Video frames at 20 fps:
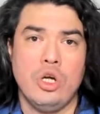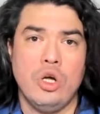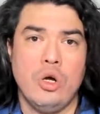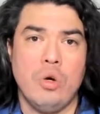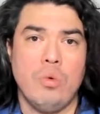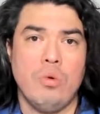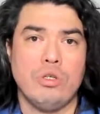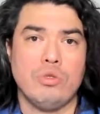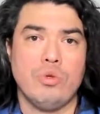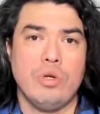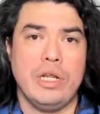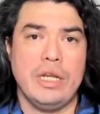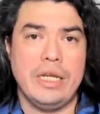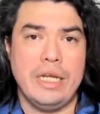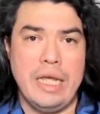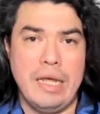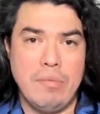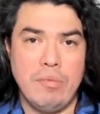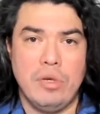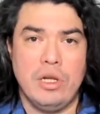which will
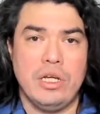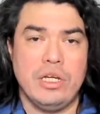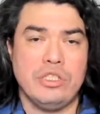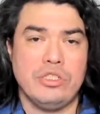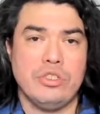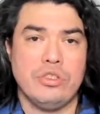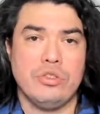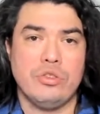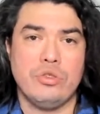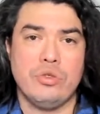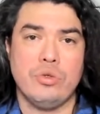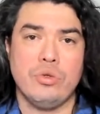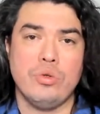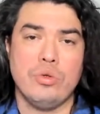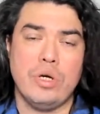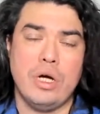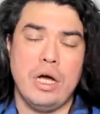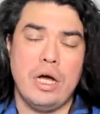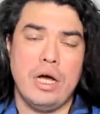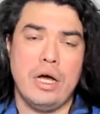enable us to
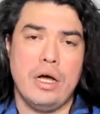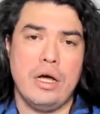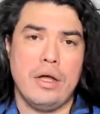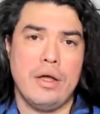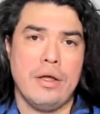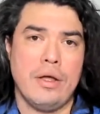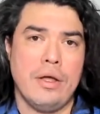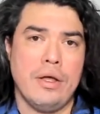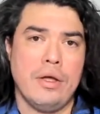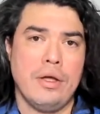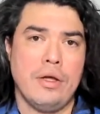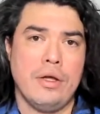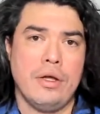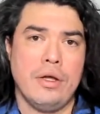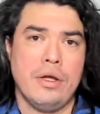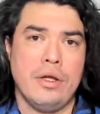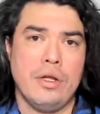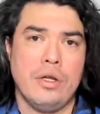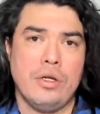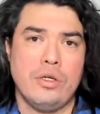
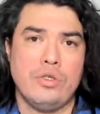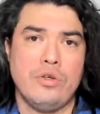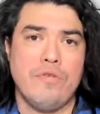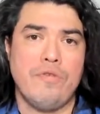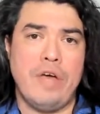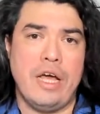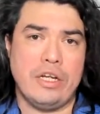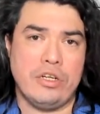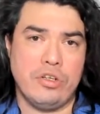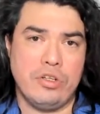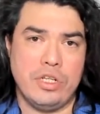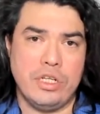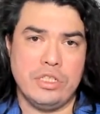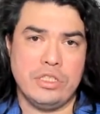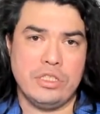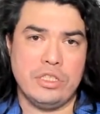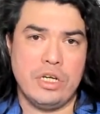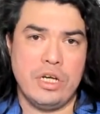factor this,